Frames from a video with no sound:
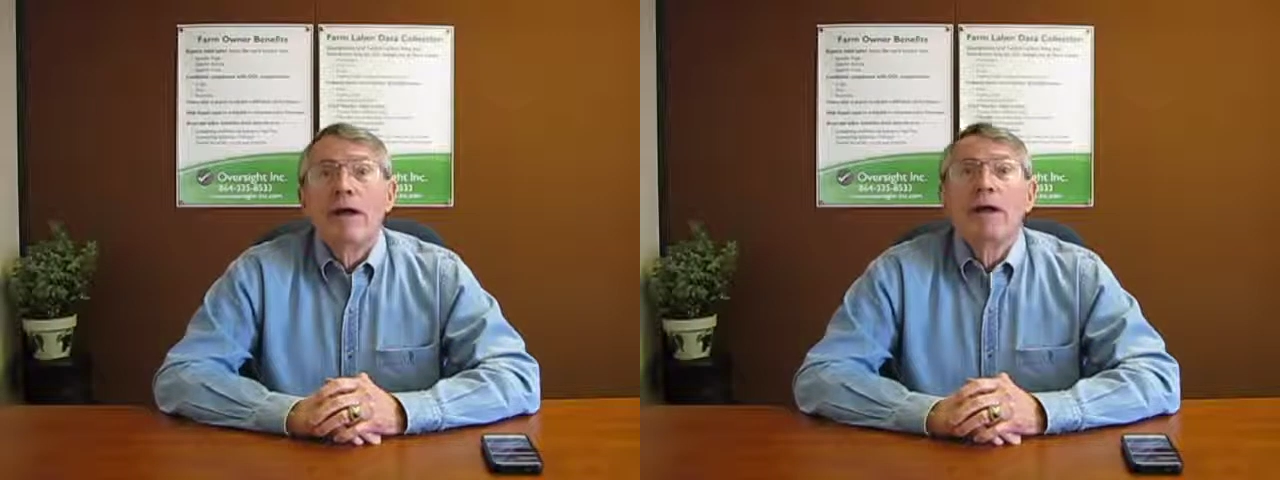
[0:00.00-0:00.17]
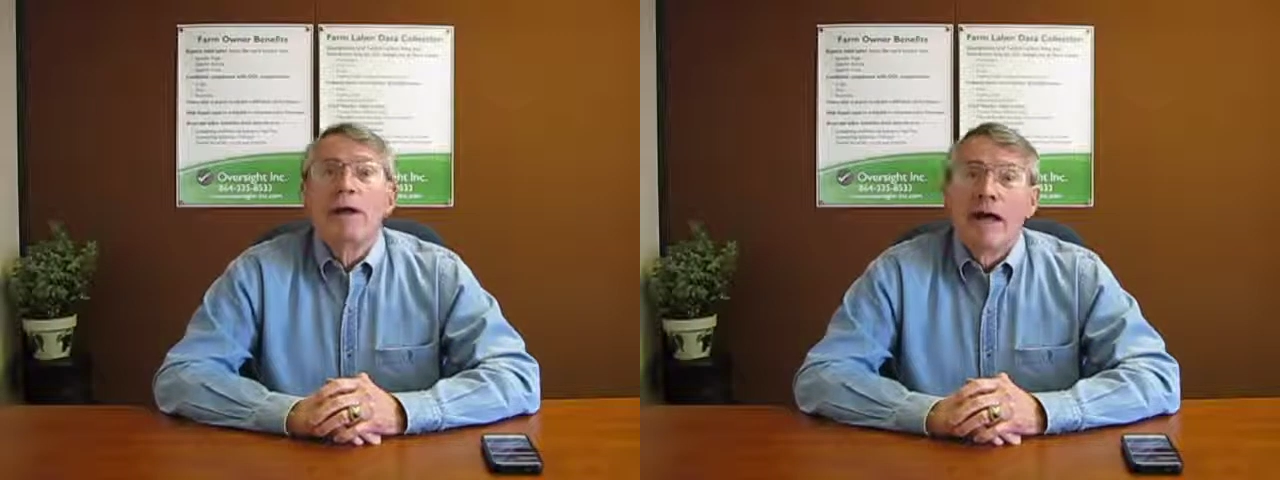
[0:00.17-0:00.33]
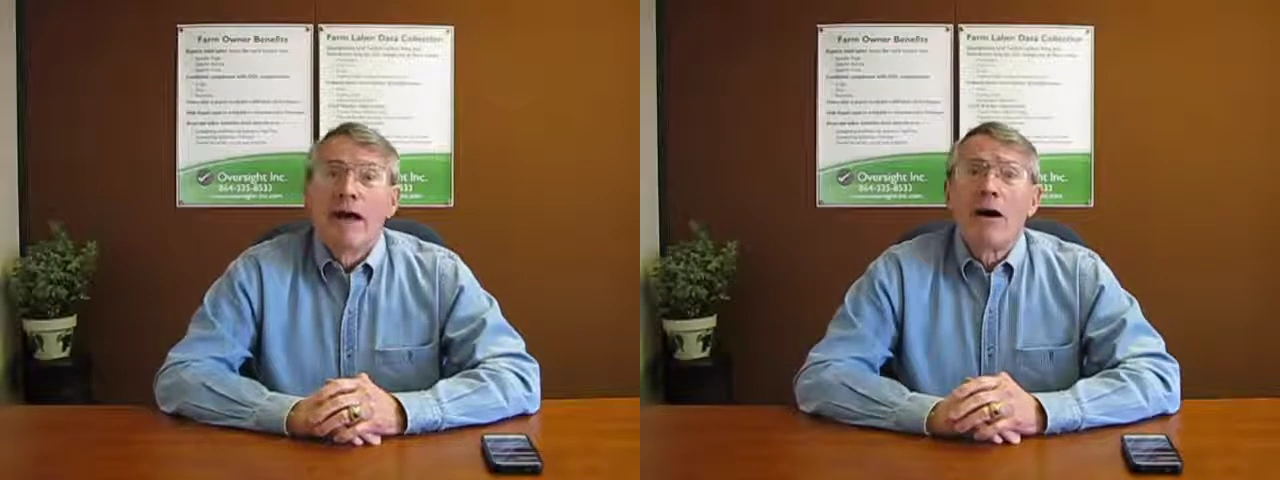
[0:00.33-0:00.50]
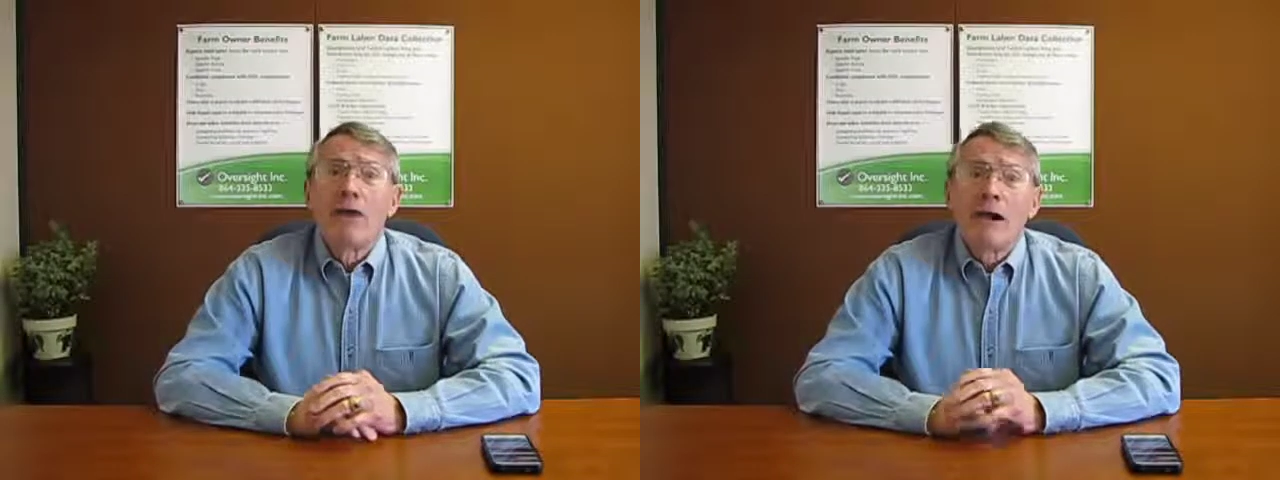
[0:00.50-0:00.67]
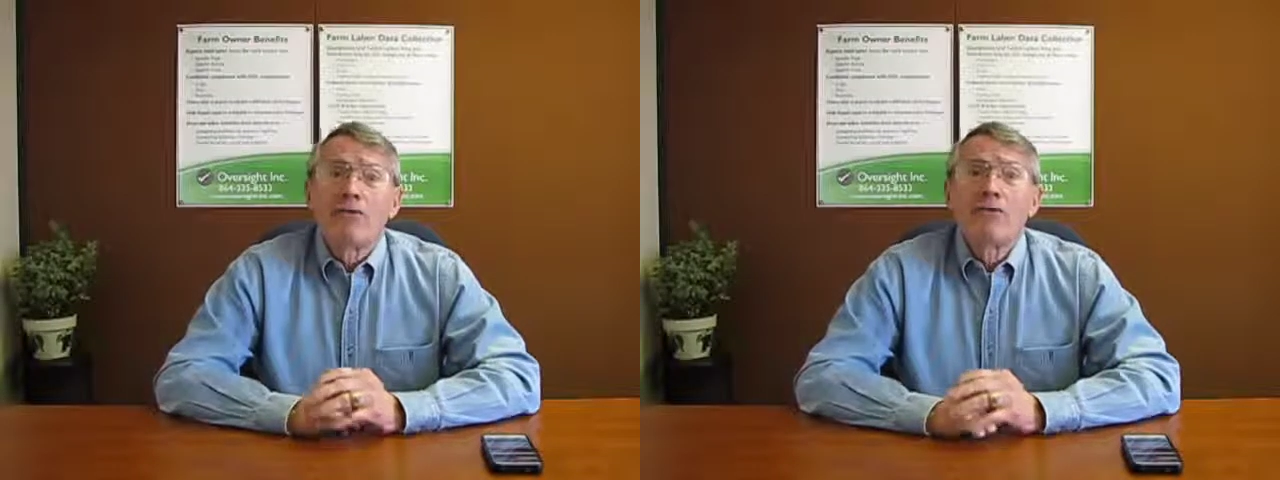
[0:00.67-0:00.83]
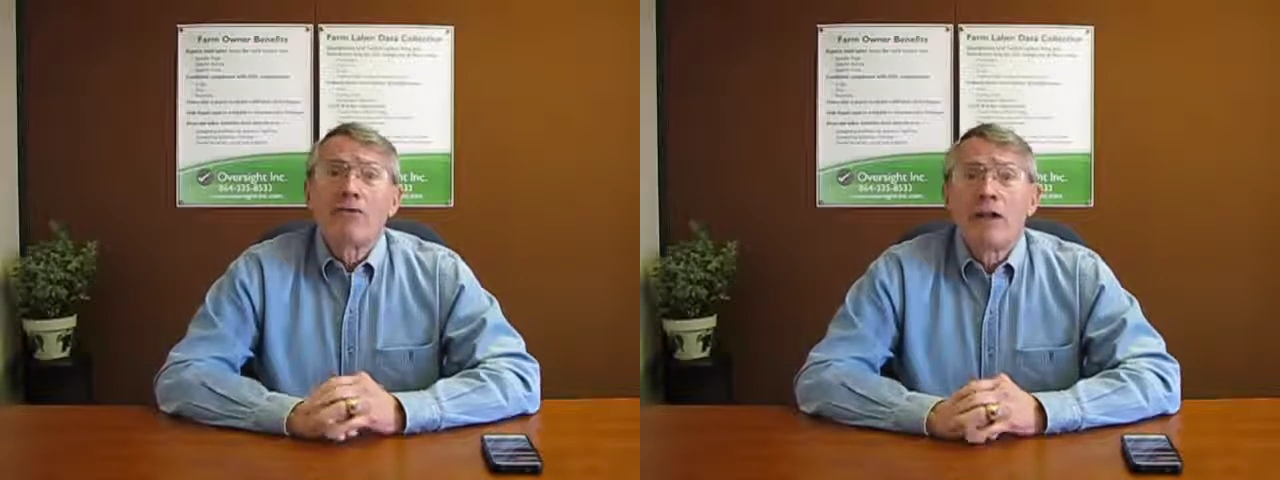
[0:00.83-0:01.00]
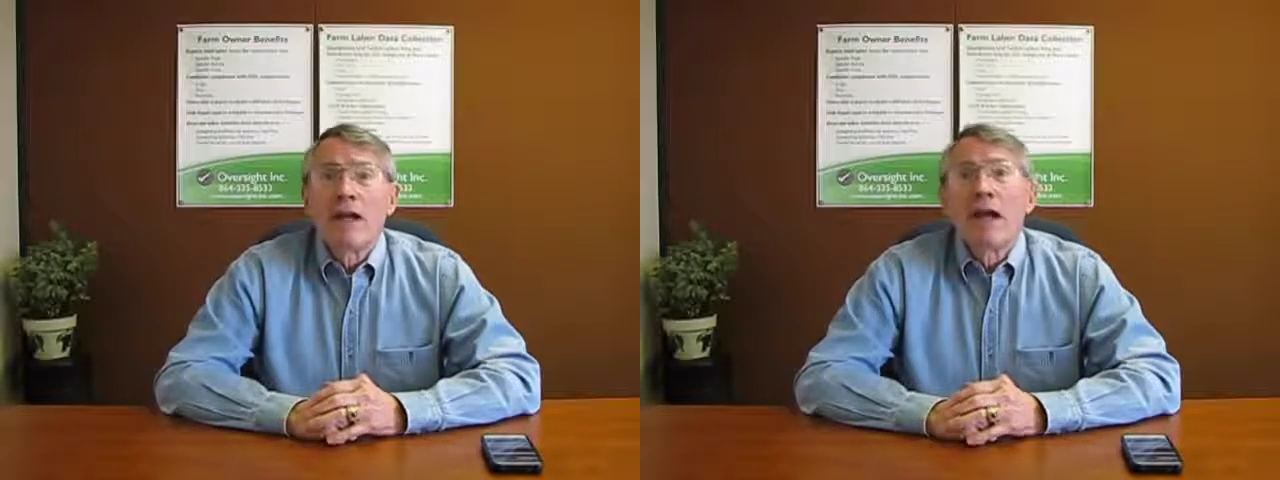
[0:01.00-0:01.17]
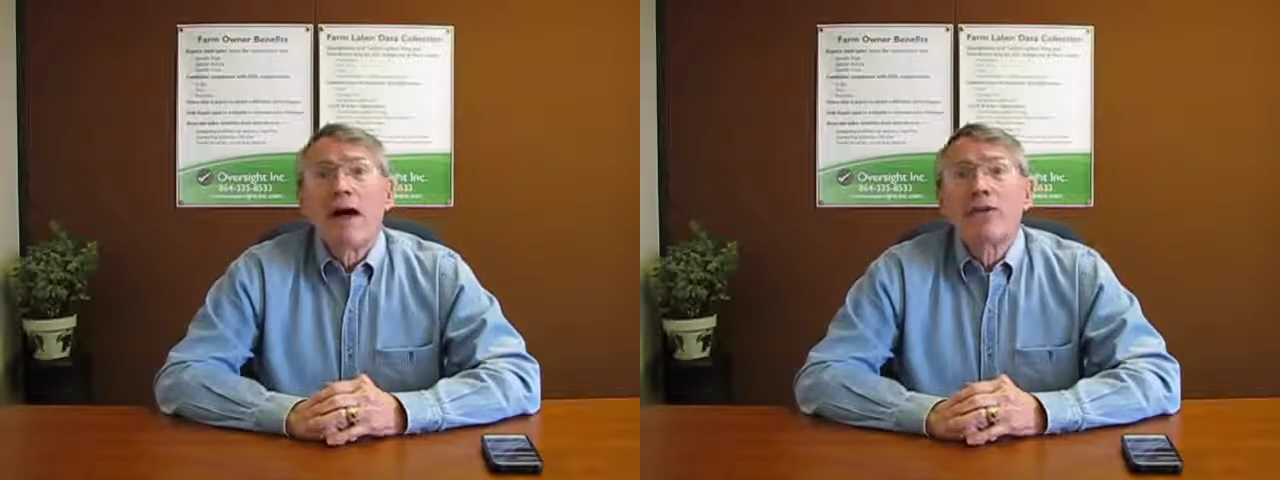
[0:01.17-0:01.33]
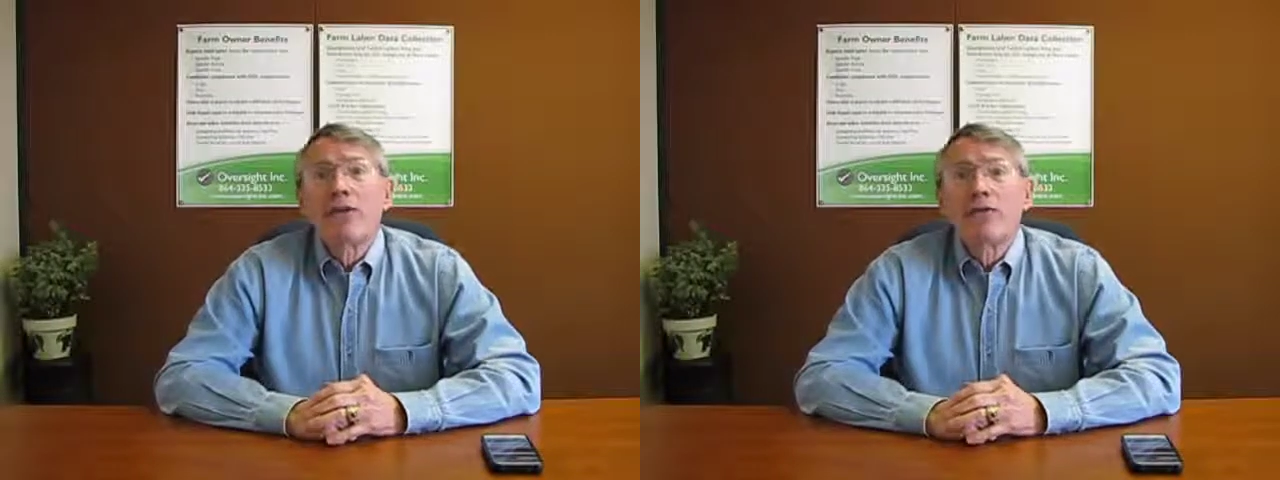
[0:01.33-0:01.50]
Now let's see
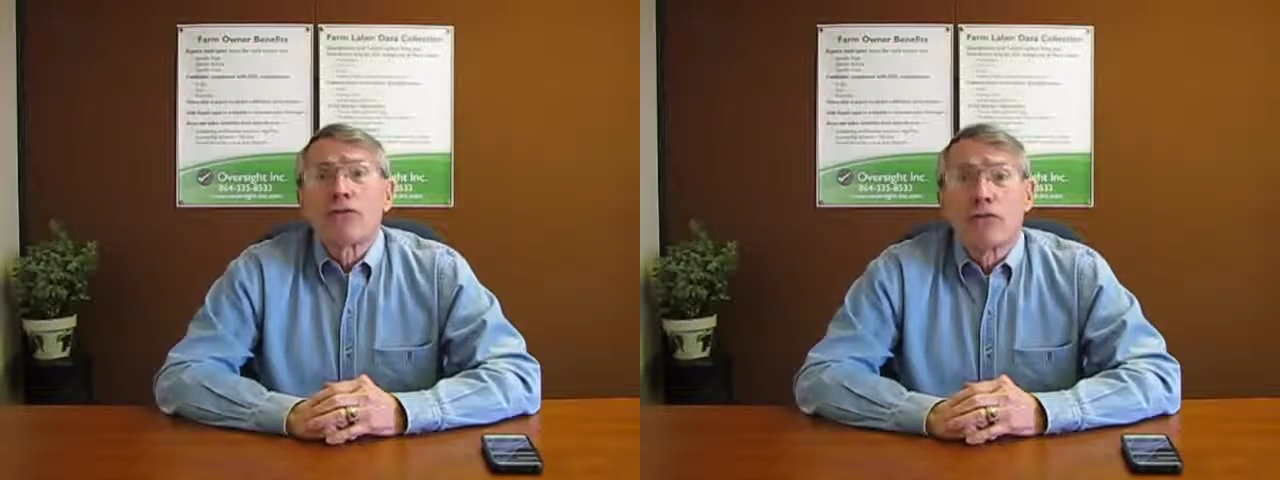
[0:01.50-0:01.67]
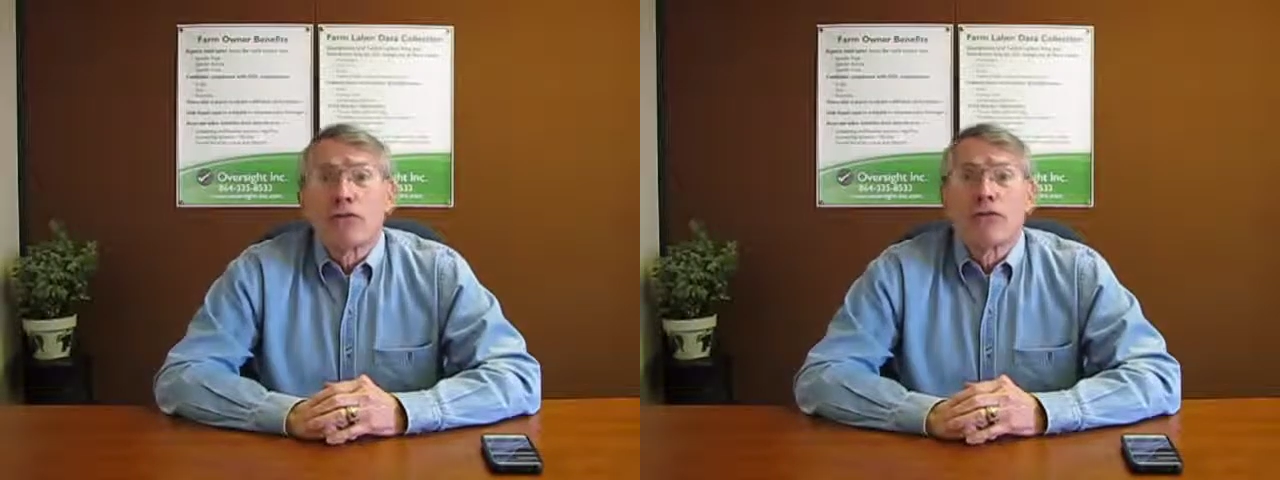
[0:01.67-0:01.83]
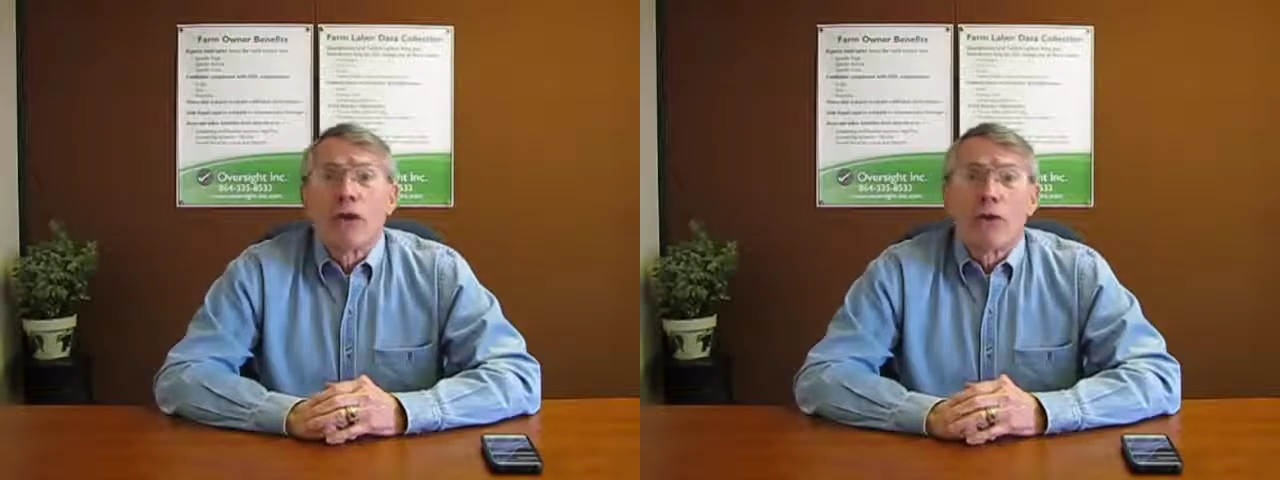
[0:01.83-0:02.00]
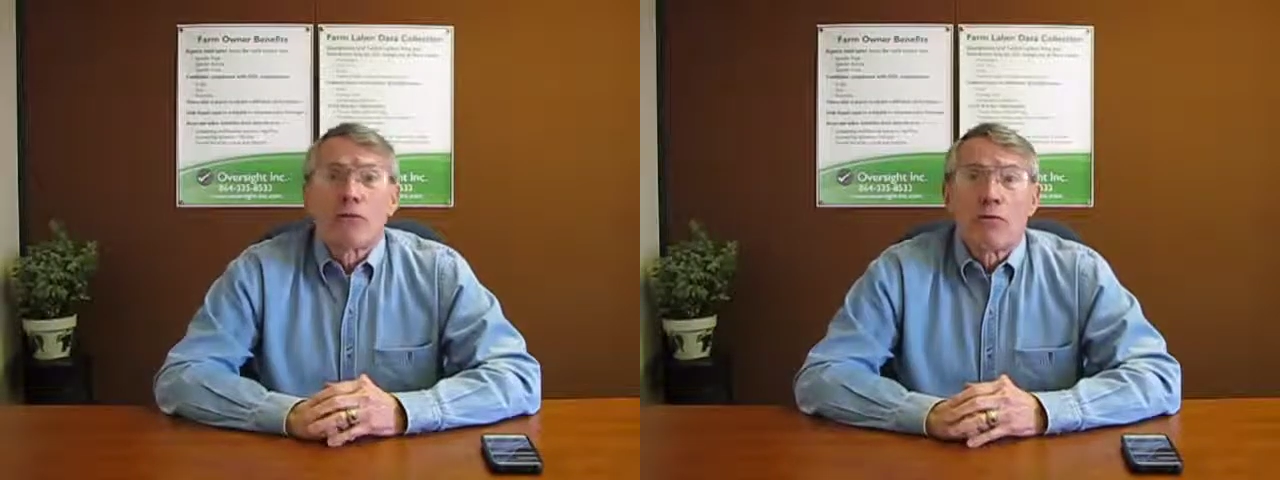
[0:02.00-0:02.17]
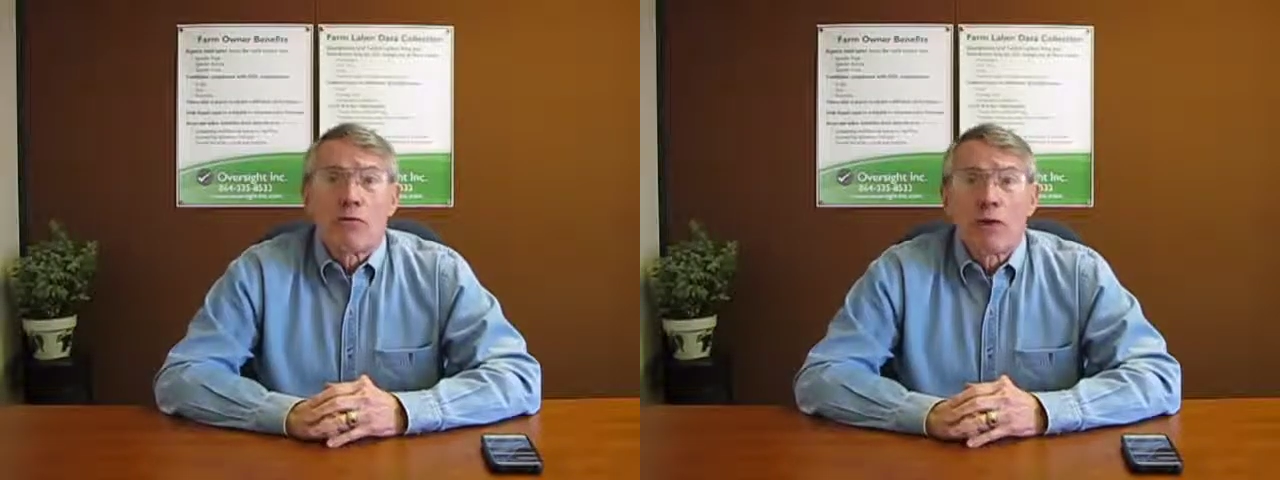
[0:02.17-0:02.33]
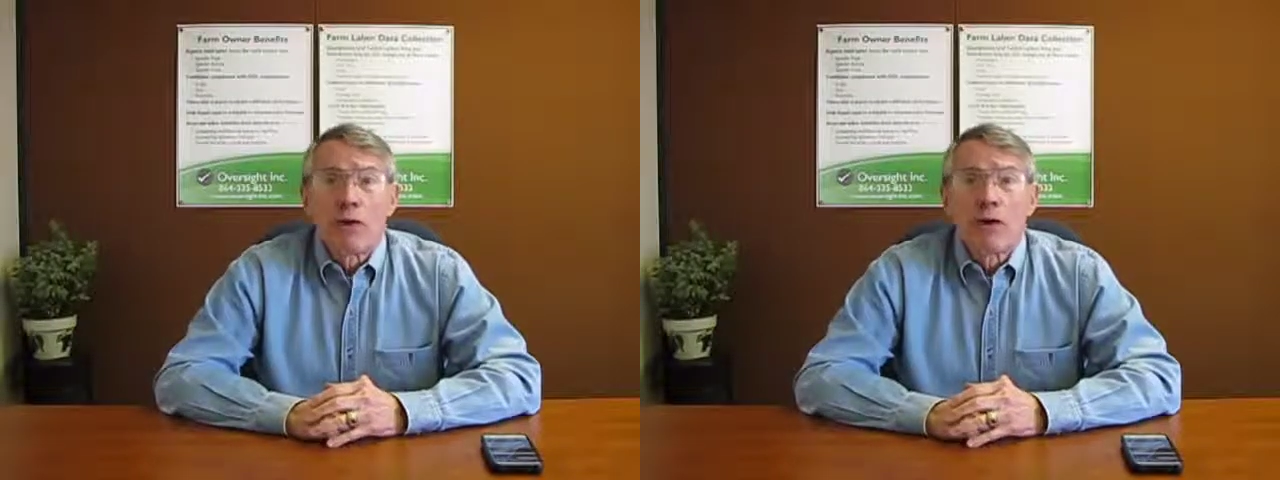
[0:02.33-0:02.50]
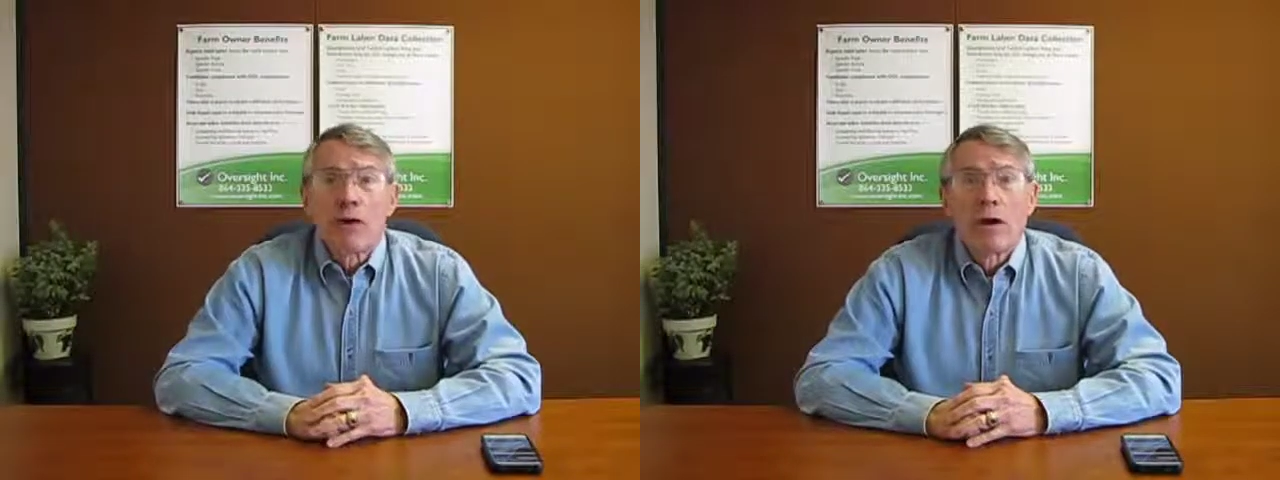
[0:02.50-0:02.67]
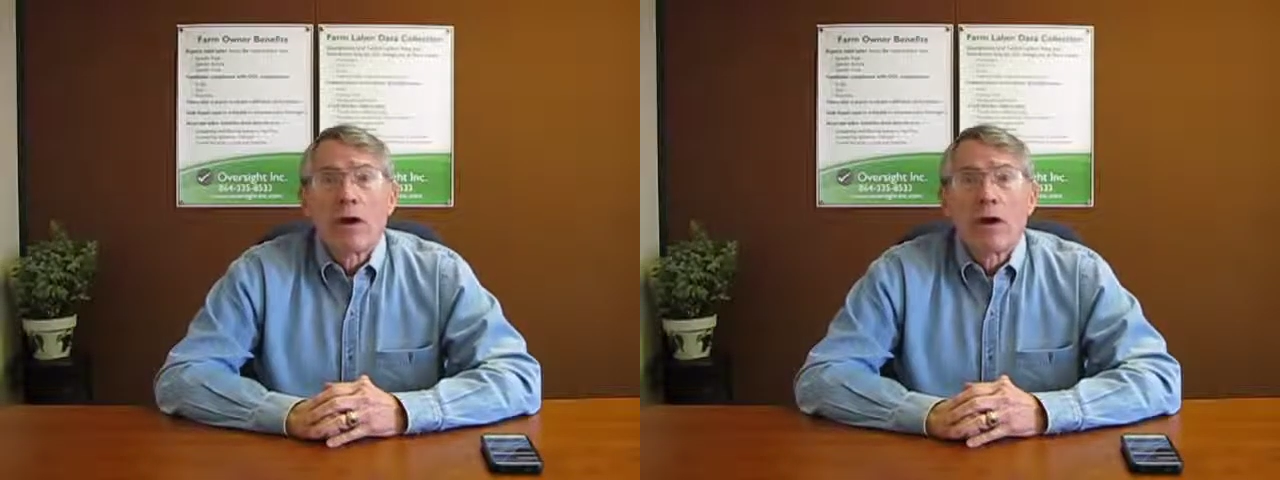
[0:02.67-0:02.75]
how this looks on a report